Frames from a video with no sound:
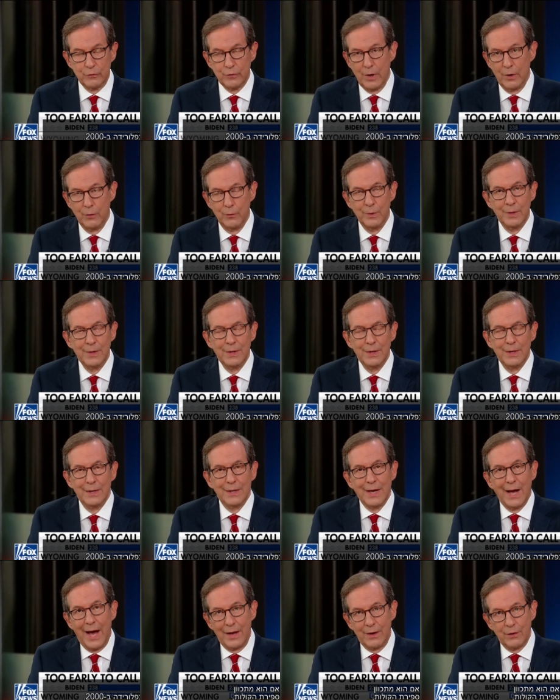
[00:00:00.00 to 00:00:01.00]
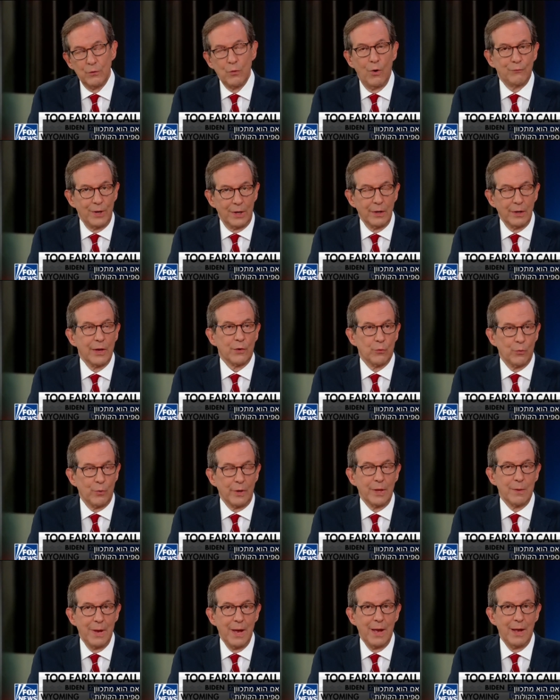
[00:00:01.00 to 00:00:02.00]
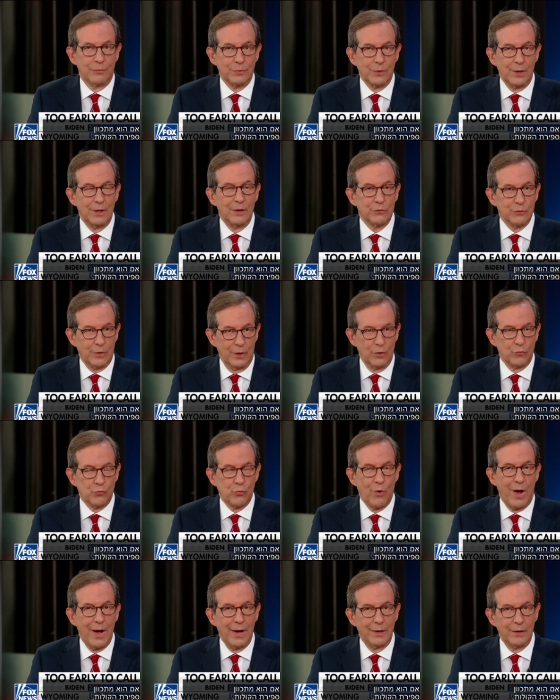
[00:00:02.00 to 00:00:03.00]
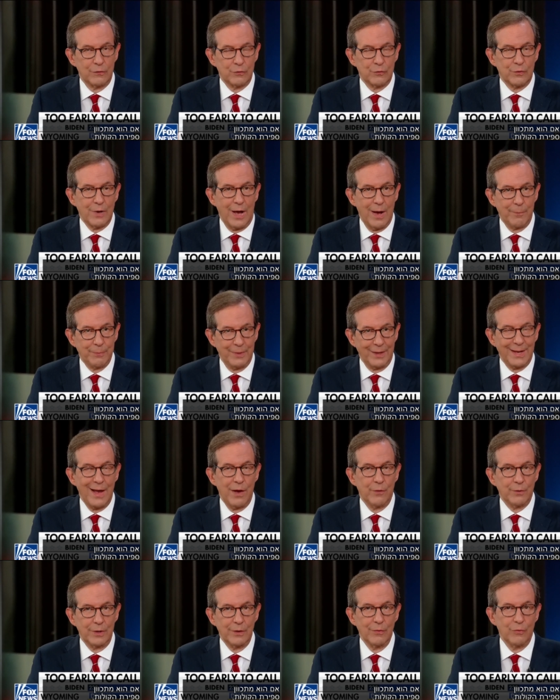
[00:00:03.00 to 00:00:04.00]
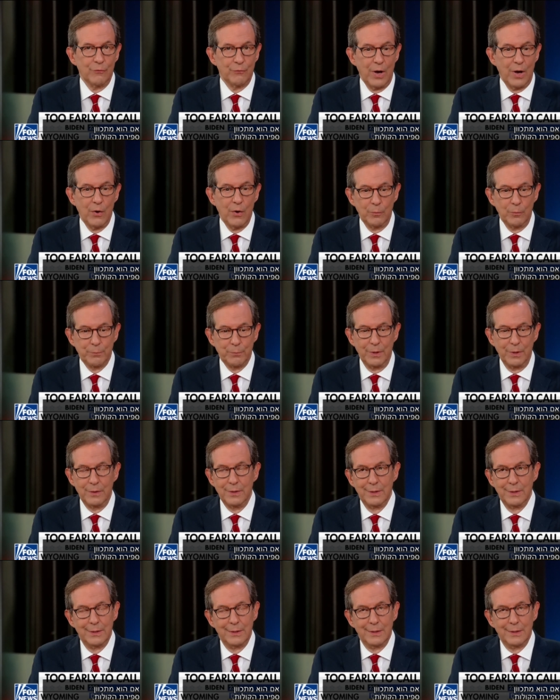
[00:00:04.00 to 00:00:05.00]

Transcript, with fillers: So I don't know if he literally meant that he's going to try to stop the counting of the vote, but